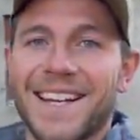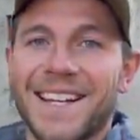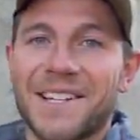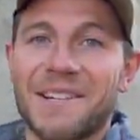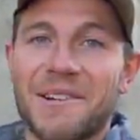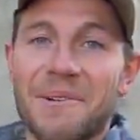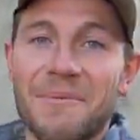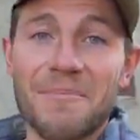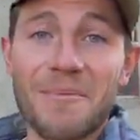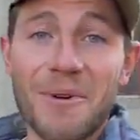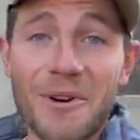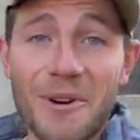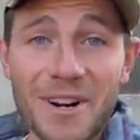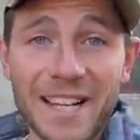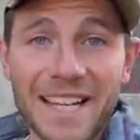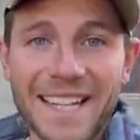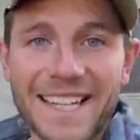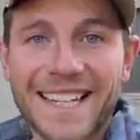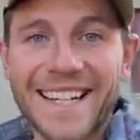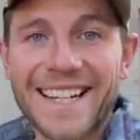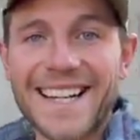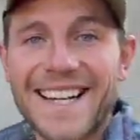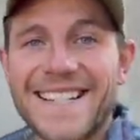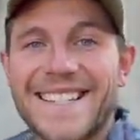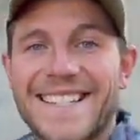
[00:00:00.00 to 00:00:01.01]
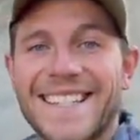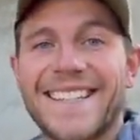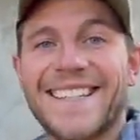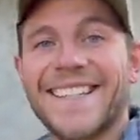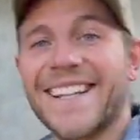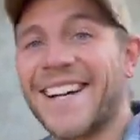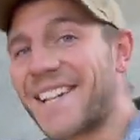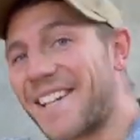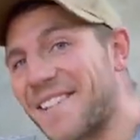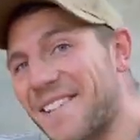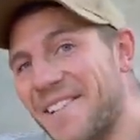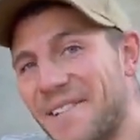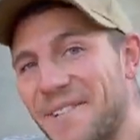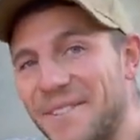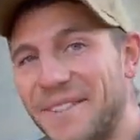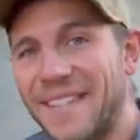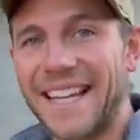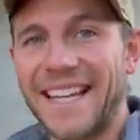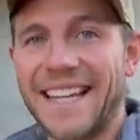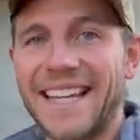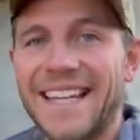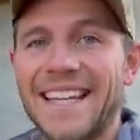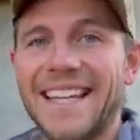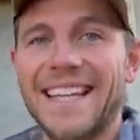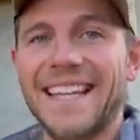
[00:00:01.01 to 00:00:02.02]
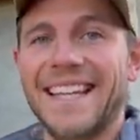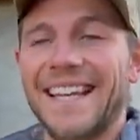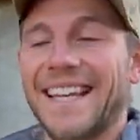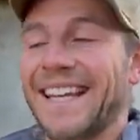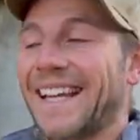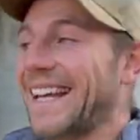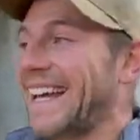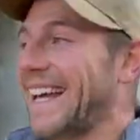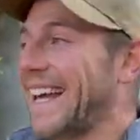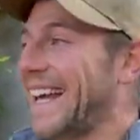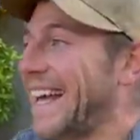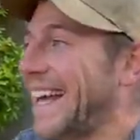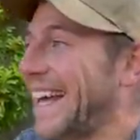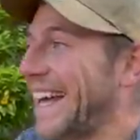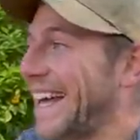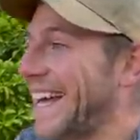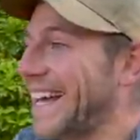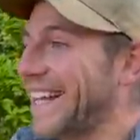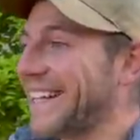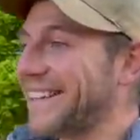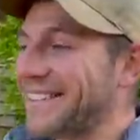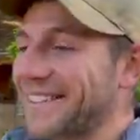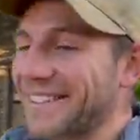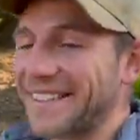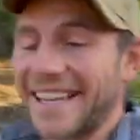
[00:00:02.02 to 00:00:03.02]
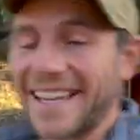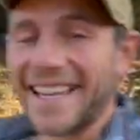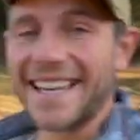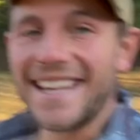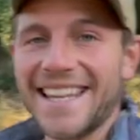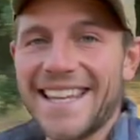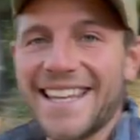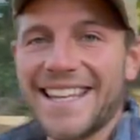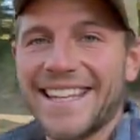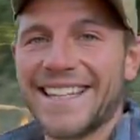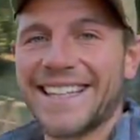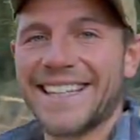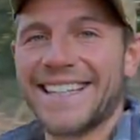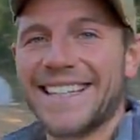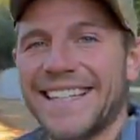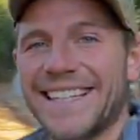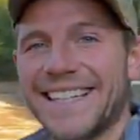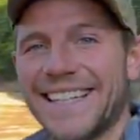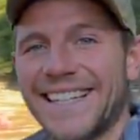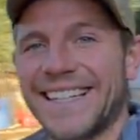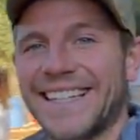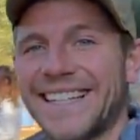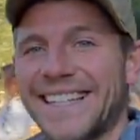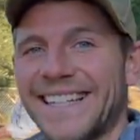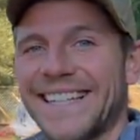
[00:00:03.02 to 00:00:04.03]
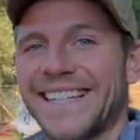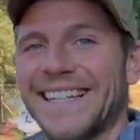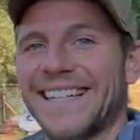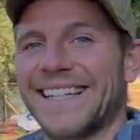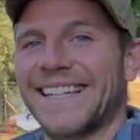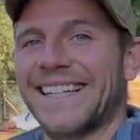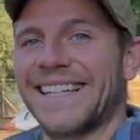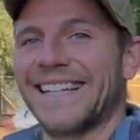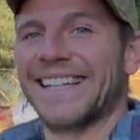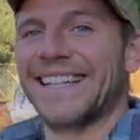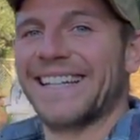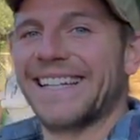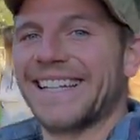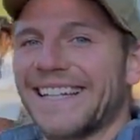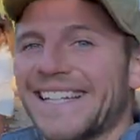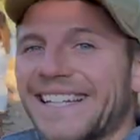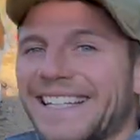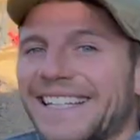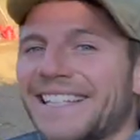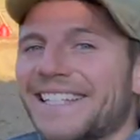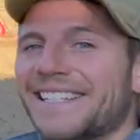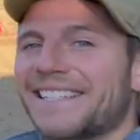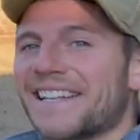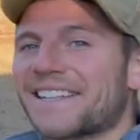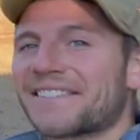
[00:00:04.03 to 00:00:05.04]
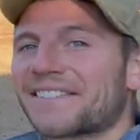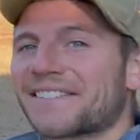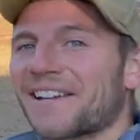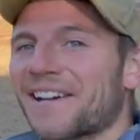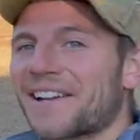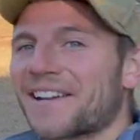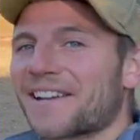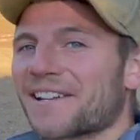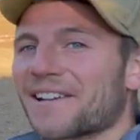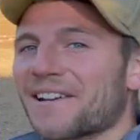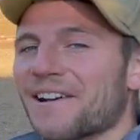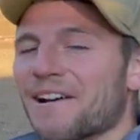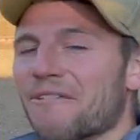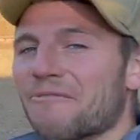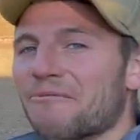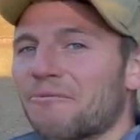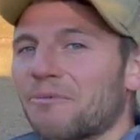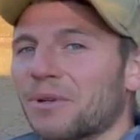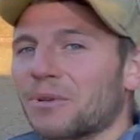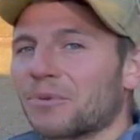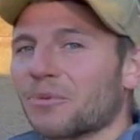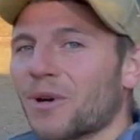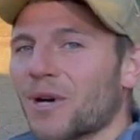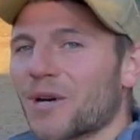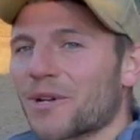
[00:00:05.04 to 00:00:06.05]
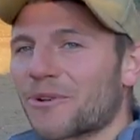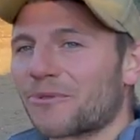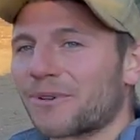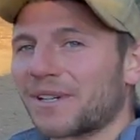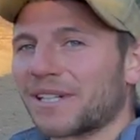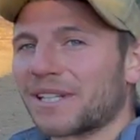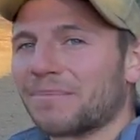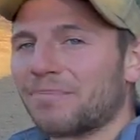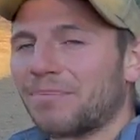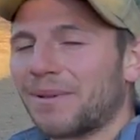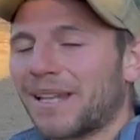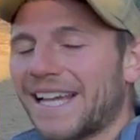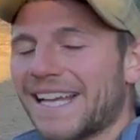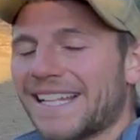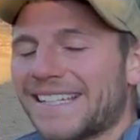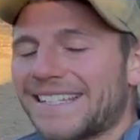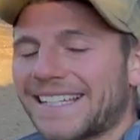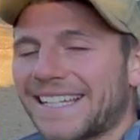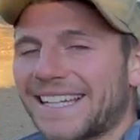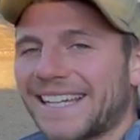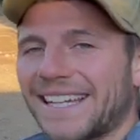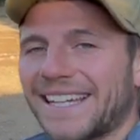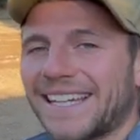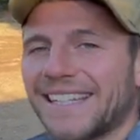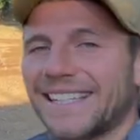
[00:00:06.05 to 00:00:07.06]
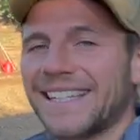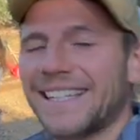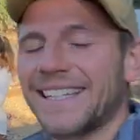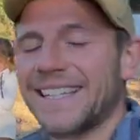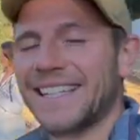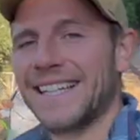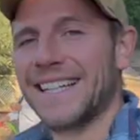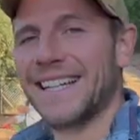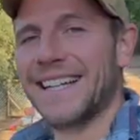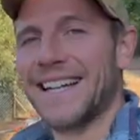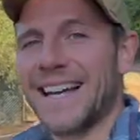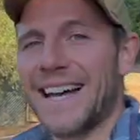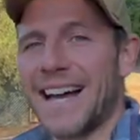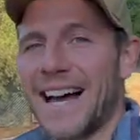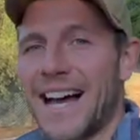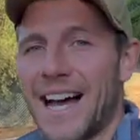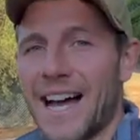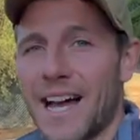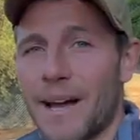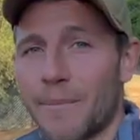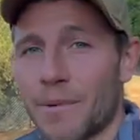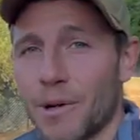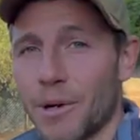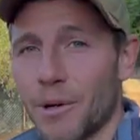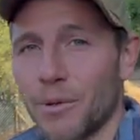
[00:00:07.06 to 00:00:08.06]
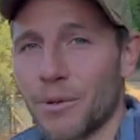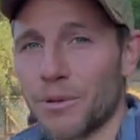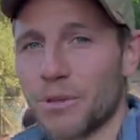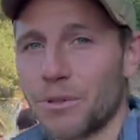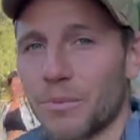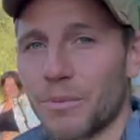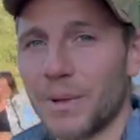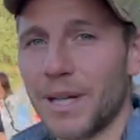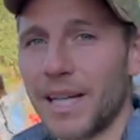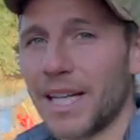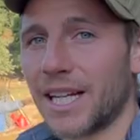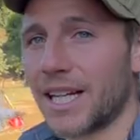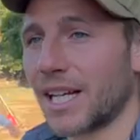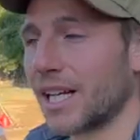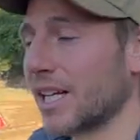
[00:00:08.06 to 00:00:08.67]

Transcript: Good morning, guys. Another new day. And today, Lisa's starting off with watering the plants again. I'm going to make